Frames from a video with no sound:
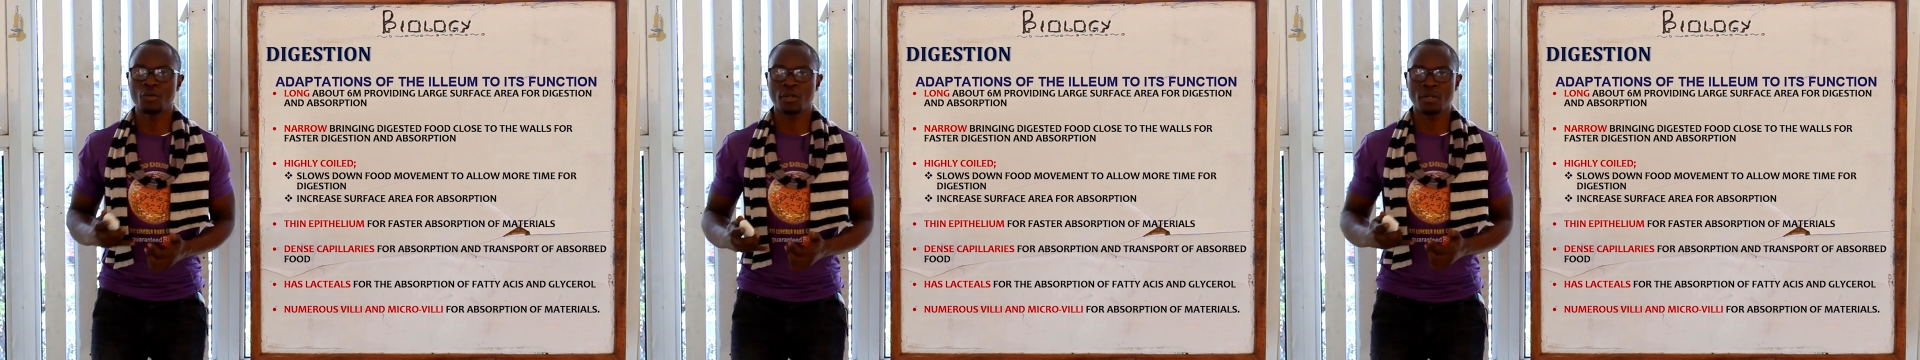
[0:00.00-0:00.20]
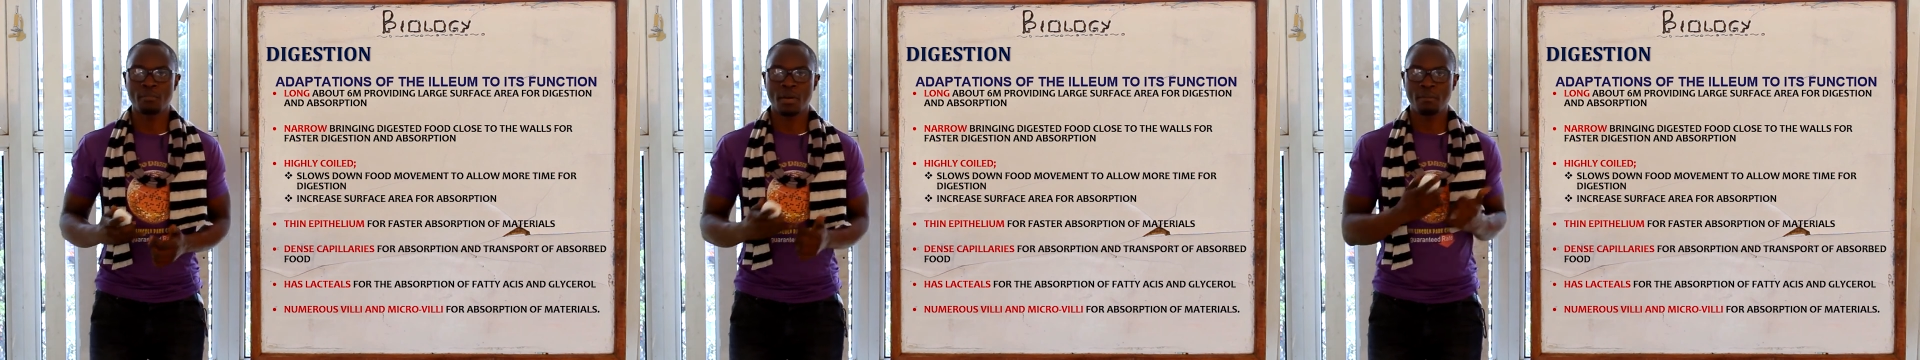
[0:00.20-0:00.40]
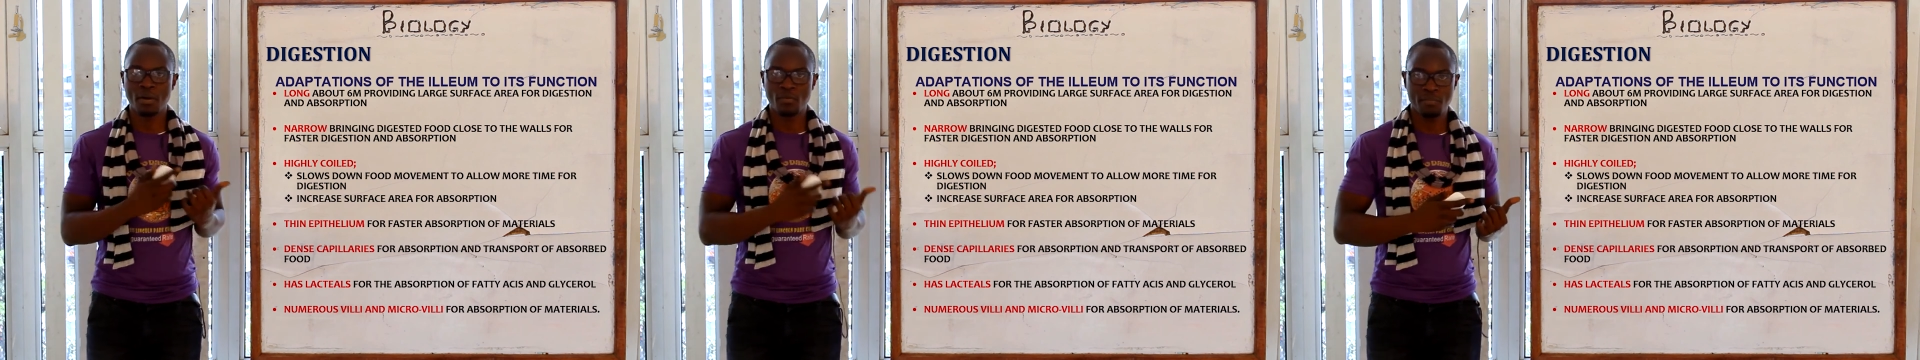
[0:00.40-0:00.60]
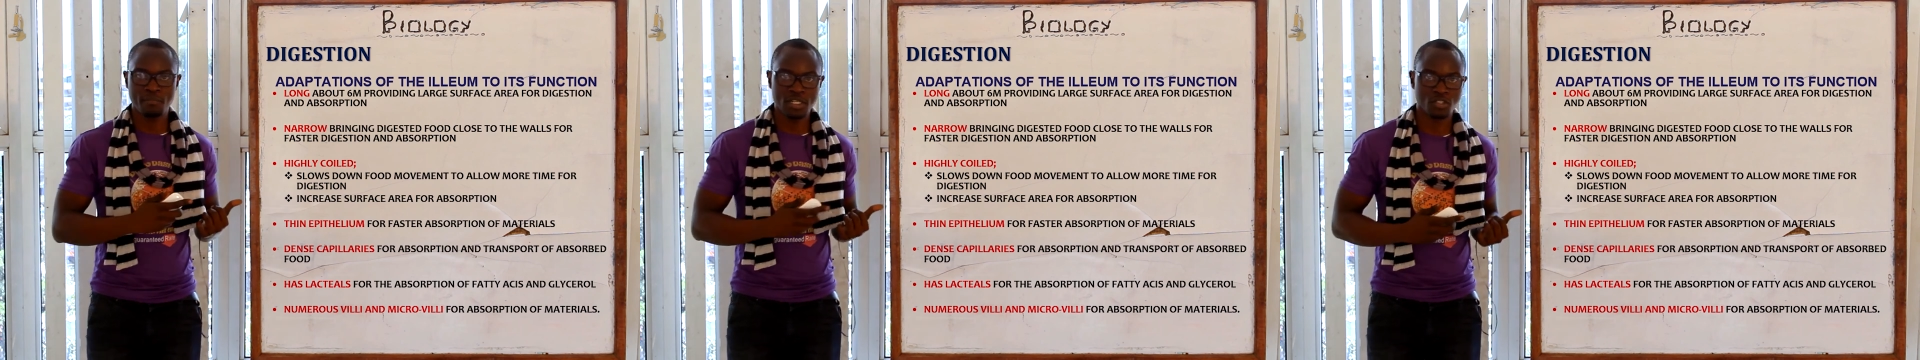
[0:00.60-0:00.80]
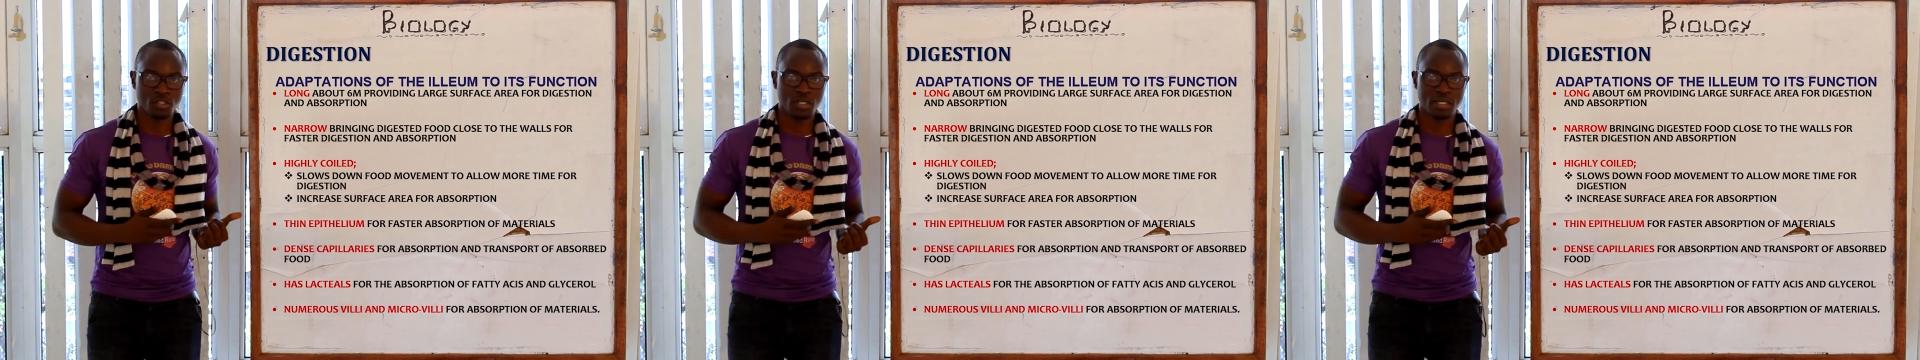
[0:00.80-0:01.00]
You remember we
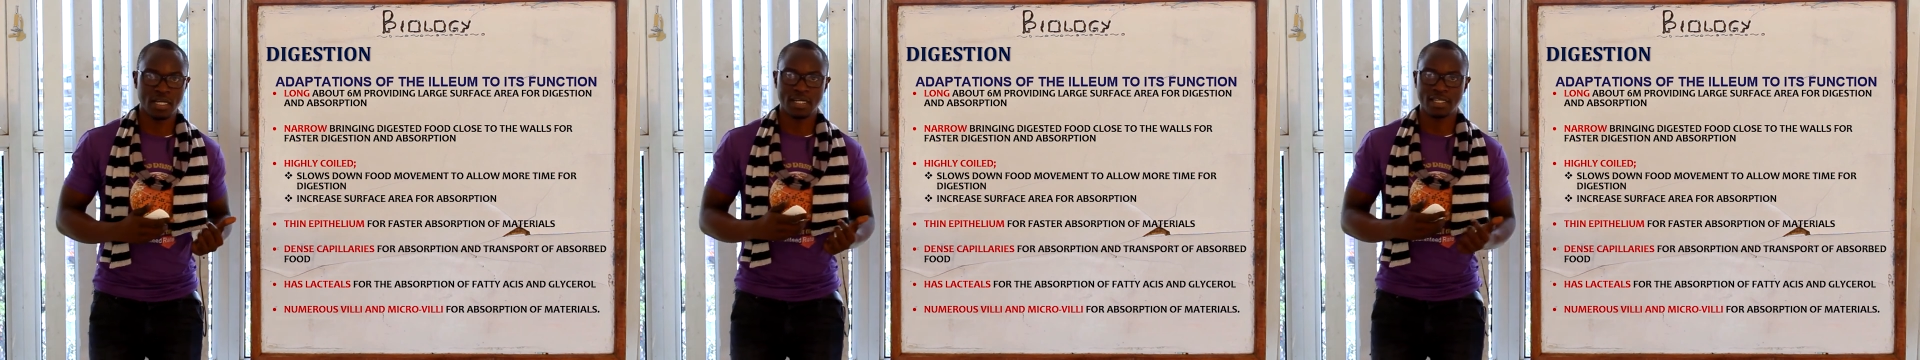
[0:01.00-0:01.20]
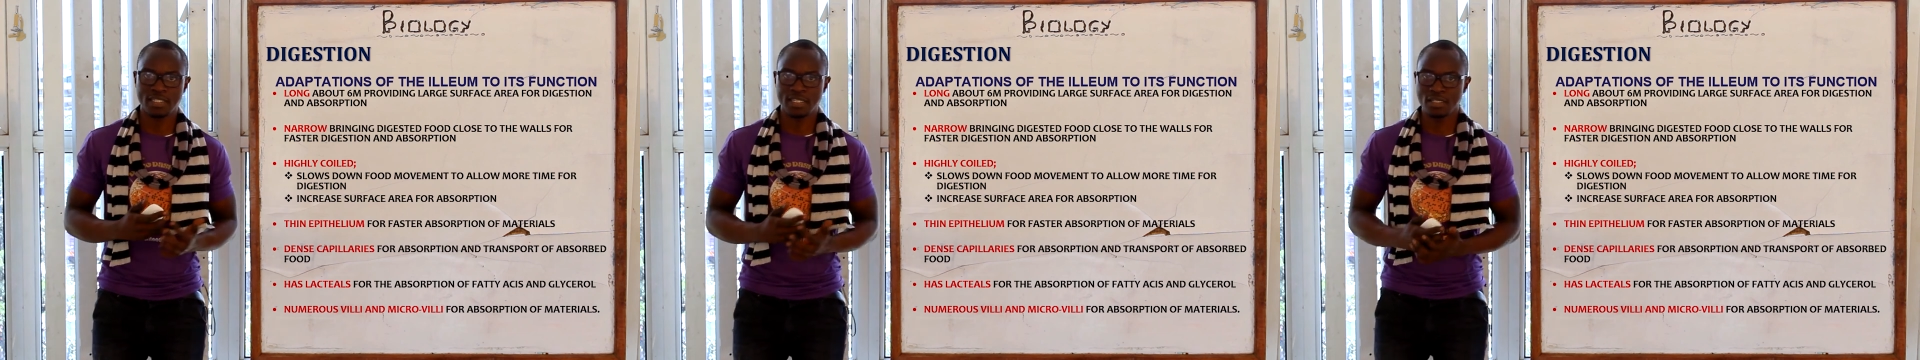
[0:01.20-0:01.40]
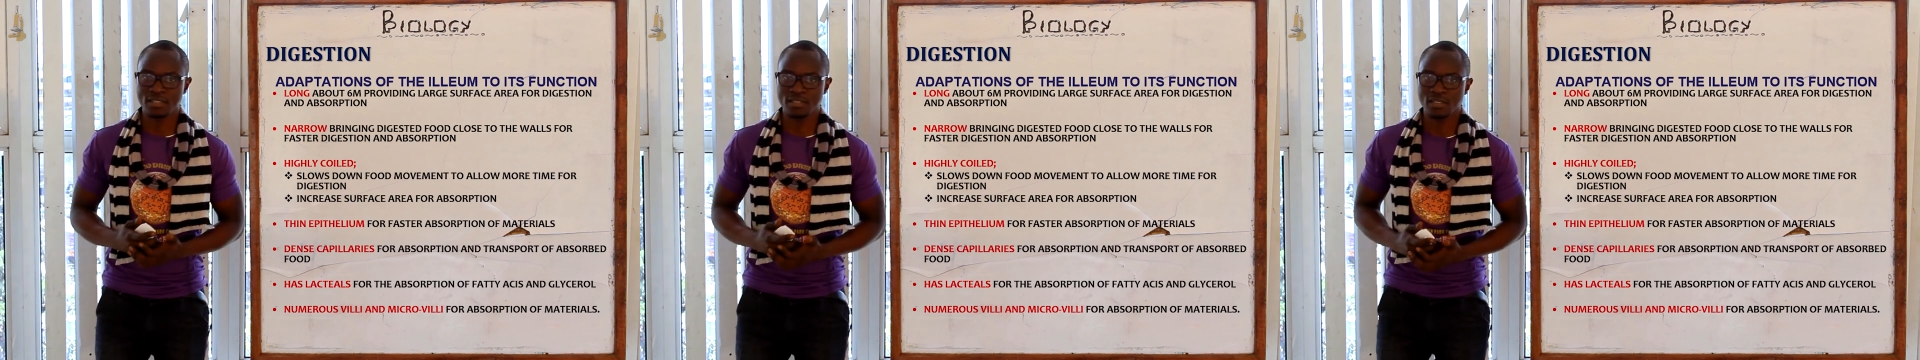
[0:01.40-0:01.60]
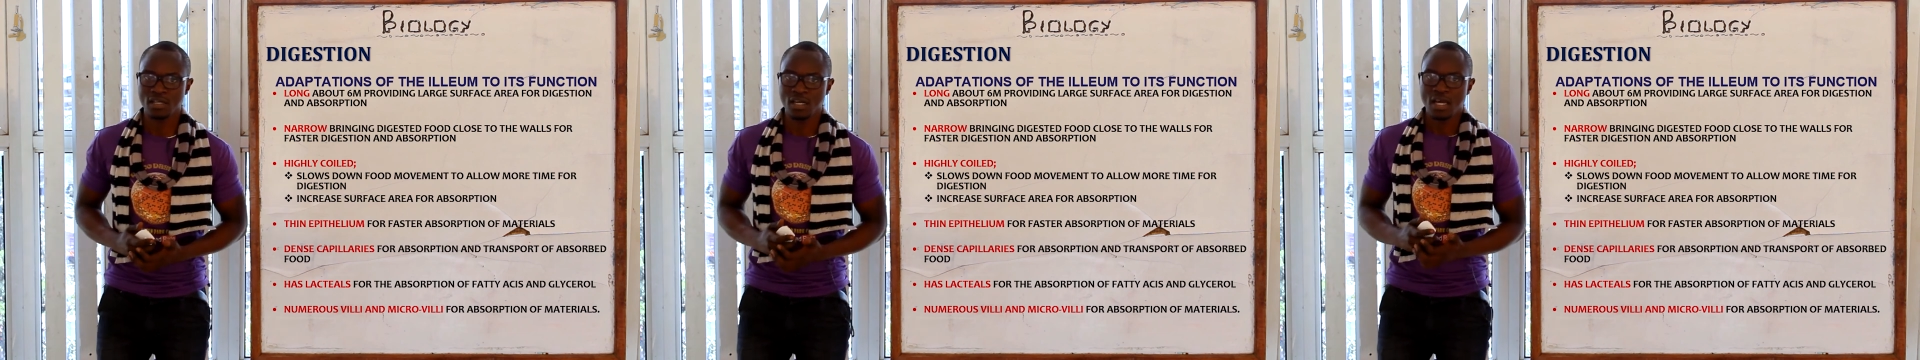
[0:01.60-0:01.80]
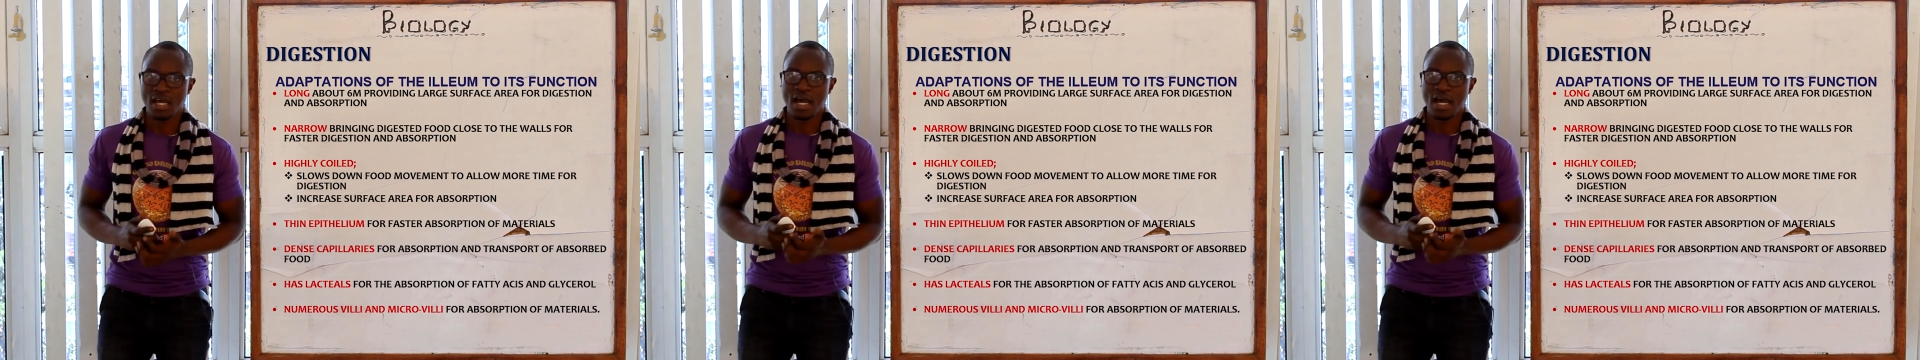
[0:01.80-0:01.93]
mentioned lacteals.